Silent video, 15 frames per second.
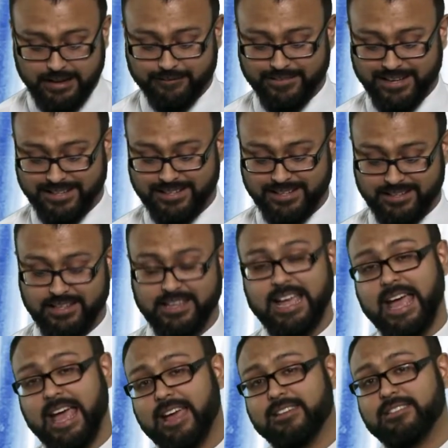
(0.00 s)
validity,
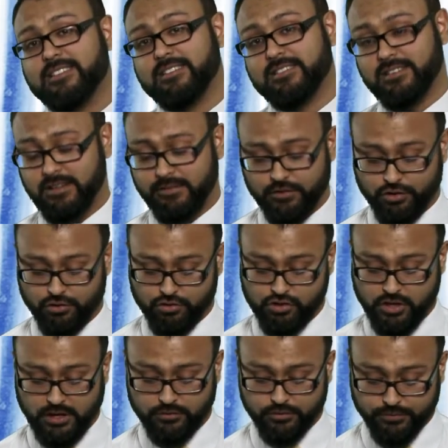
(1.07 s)
and sensitivity to
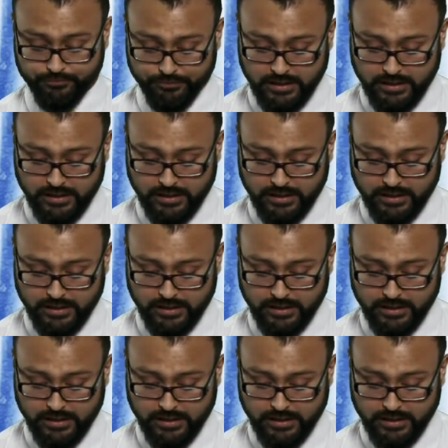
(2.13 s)
change.